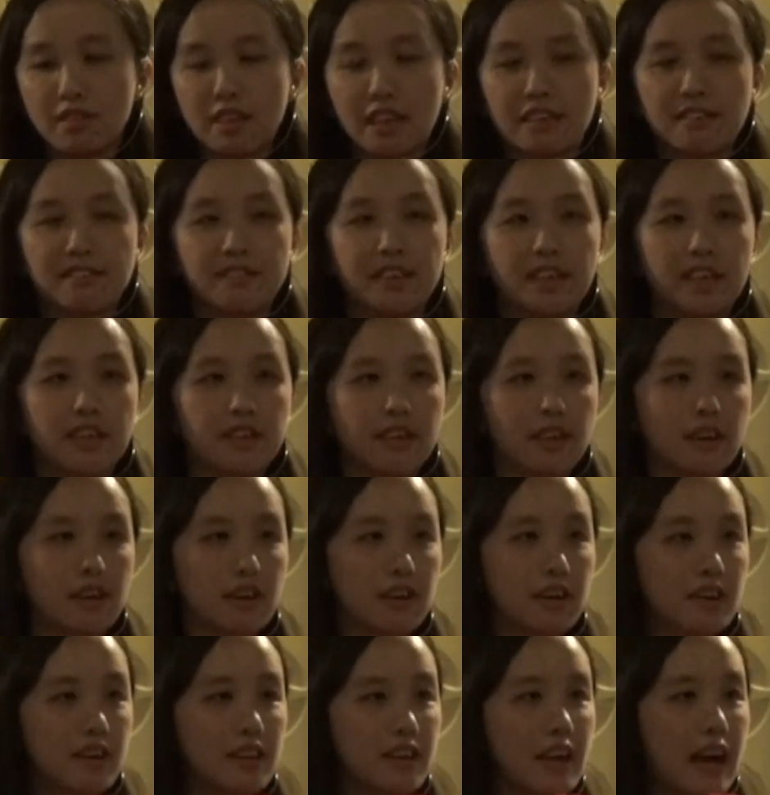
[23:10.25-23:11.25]
let's say,
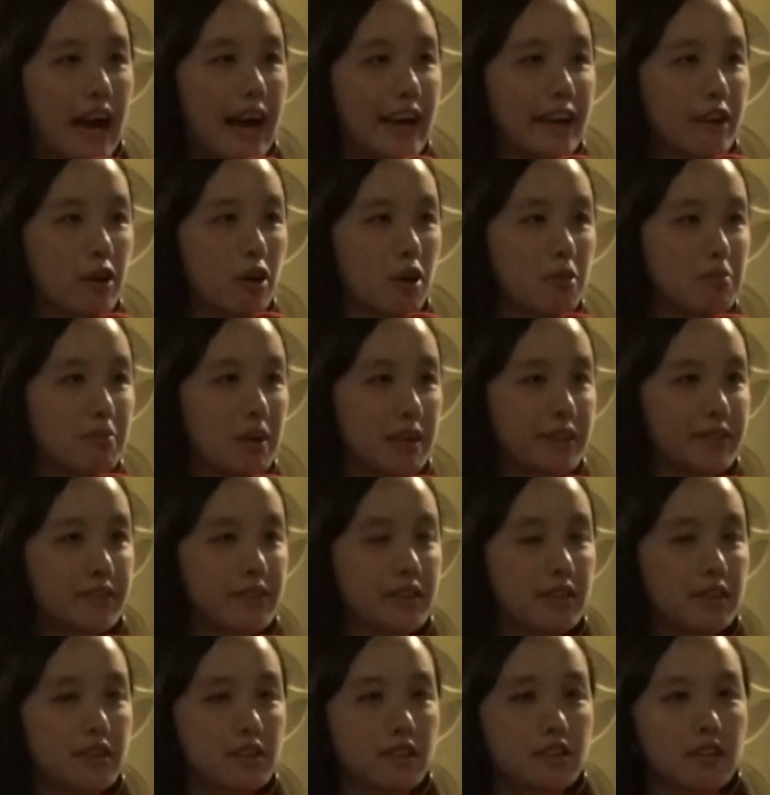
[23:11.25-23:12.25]
the icon
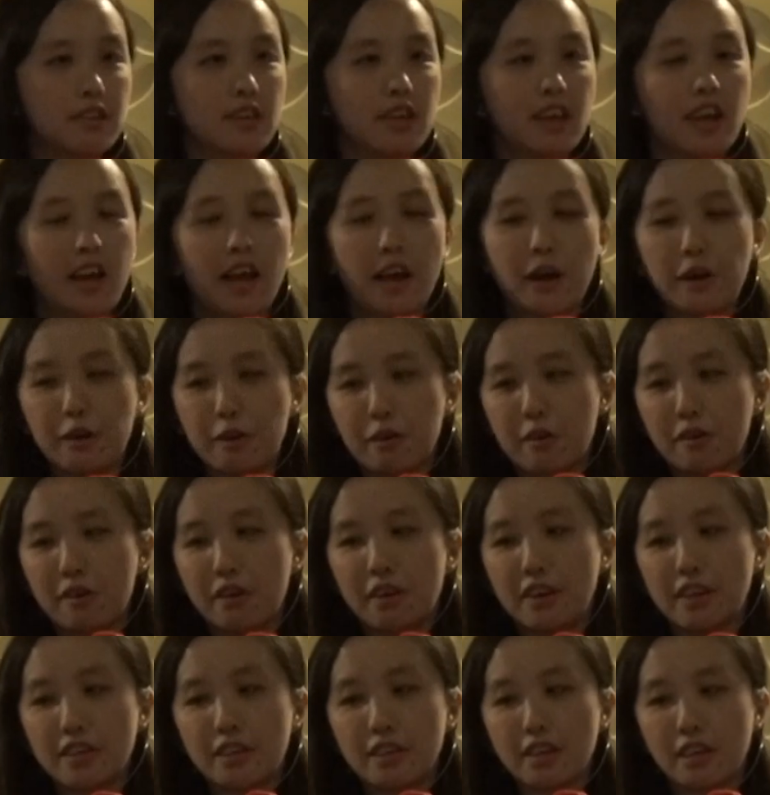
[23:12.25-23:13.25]
button or
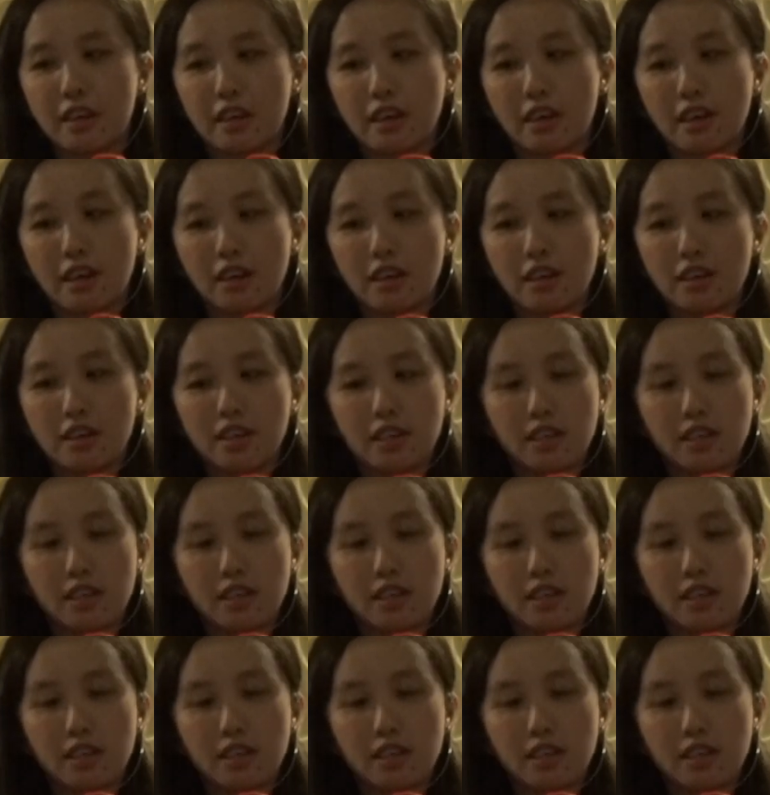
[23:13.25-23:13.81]
the